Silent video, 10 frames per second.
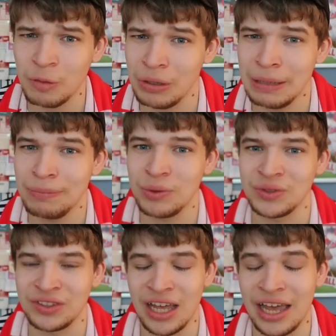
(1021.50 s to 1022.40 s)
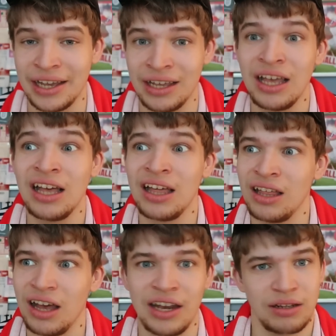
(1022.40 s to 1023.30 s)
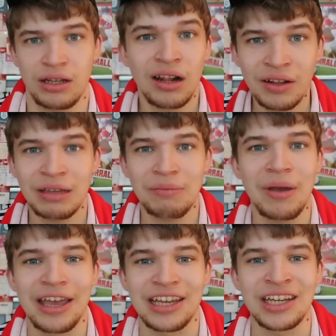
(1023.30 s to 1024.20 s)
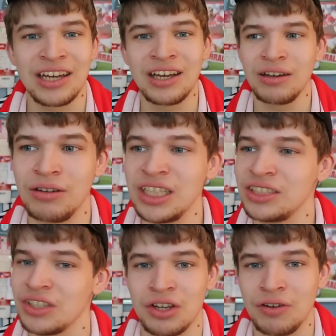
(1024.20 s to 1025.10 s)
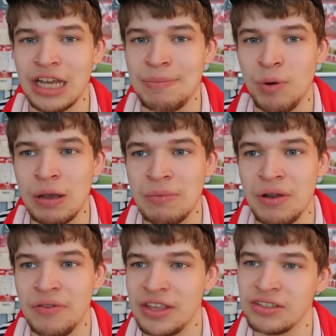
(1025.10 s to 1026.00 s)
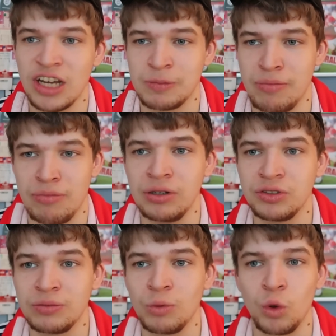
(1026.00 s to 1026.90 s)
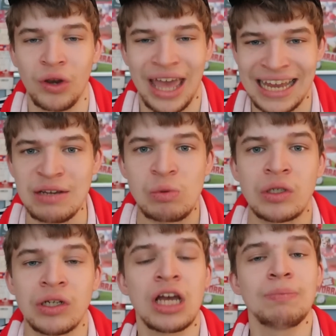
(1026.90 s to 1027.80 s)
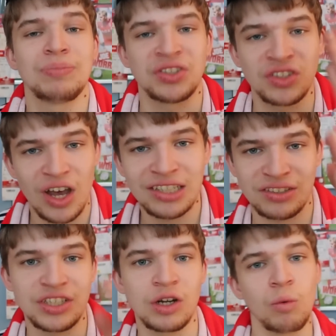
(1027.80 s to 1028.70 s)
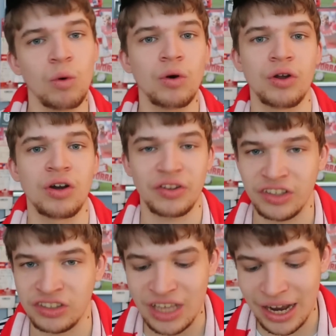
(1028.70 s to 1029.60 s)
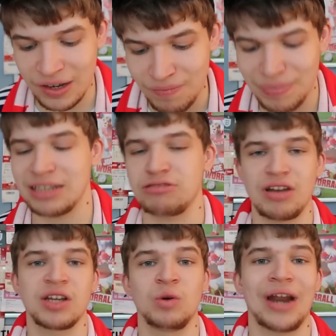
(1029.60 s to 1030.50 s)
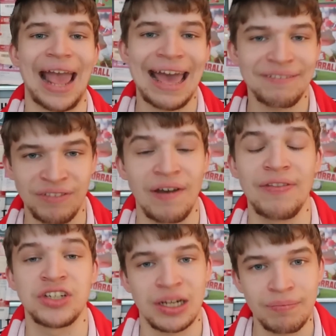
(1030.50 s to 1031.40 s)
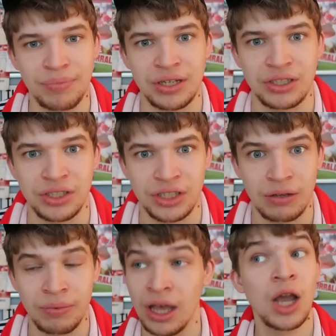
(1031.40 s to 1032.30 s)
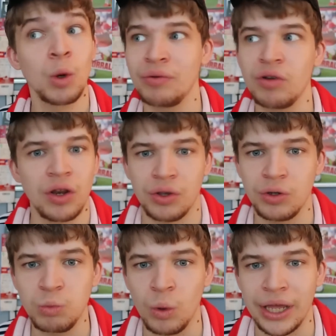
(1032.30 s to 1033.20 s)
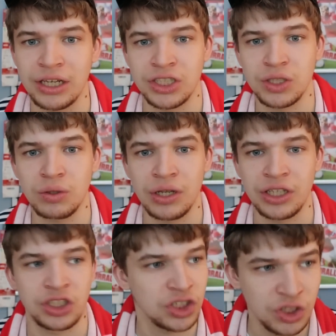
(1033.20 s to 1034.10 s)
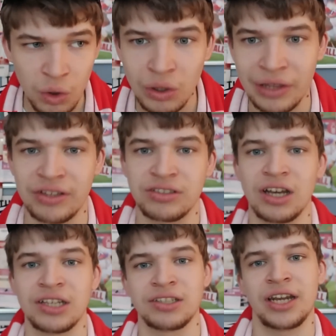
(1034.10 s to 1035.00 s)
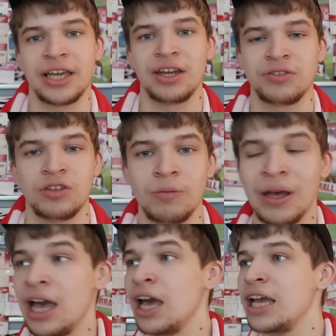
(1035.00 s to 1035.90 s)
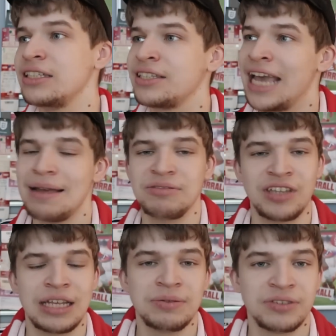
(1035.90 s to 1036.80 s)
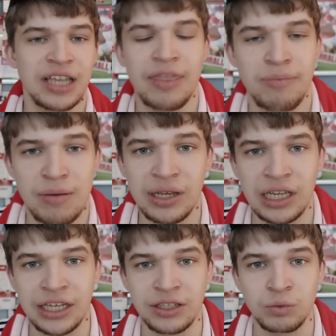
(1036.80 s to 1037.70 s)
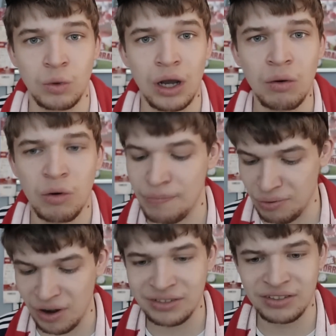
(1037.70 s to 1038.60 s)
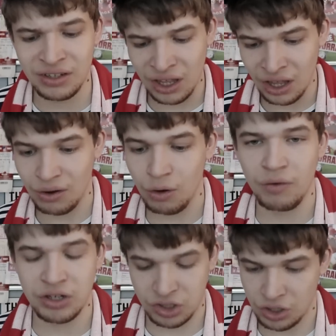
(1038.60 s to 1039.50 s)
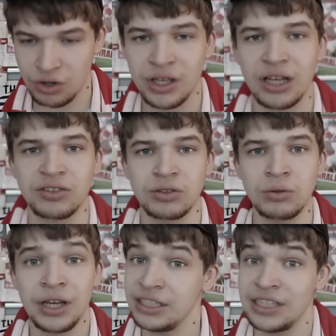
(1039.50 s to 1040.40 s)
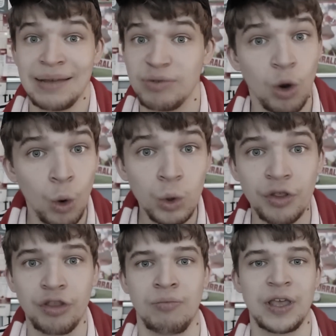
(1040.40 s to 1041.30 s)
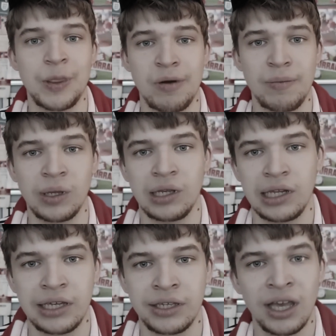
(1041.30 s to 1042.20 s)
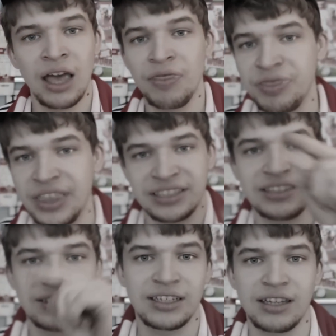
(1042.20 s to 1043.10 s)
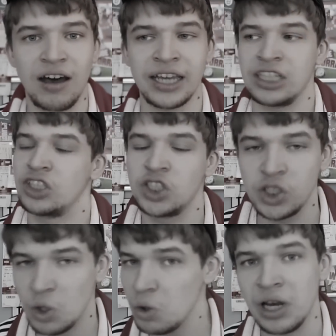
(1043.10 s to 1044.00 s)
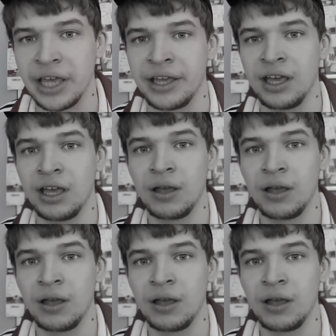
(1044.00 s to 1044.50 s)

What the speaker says: of people were saying, and including me, this is a great appointment. This guy's been promoted more than anyone besides Neil Warnock, the second best record ever in the Championship. We've got a good one here, surely. Surely this guy's going to get us up. He's kept teams in the Premier League as well, with Brighton, Norwich, Newcastle. He's kept all of them in the Premier League. This is the guy, surely.